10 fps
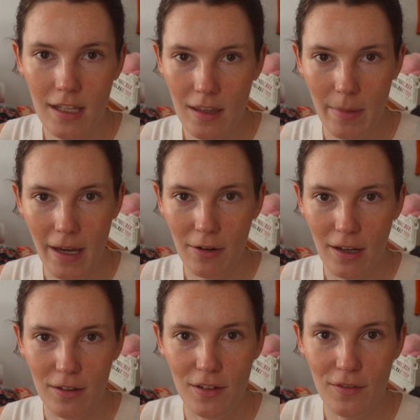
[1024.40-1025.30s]
in the
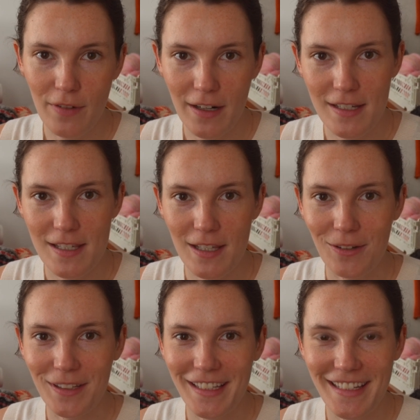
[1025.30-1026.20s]
background very
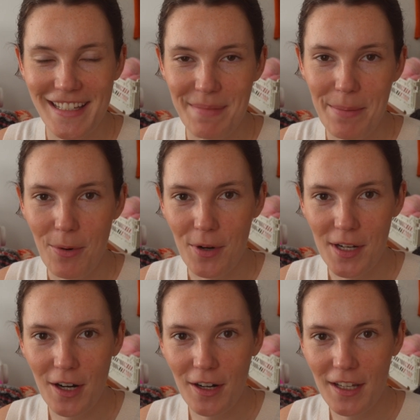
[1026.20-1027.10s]
slowly is my
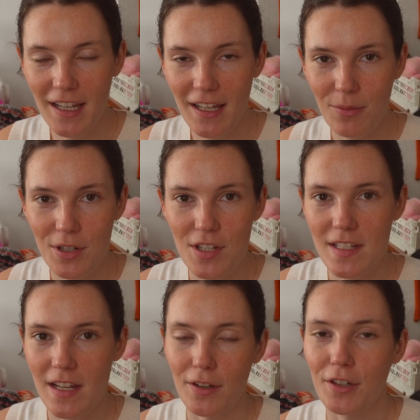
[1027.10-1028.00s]
Porty Cardigan, which is
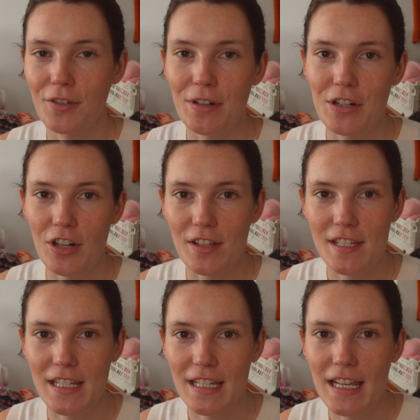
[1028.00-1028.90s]
another Goodwin
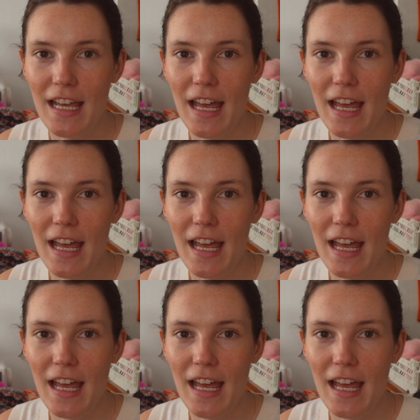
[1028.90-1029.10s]
Johnston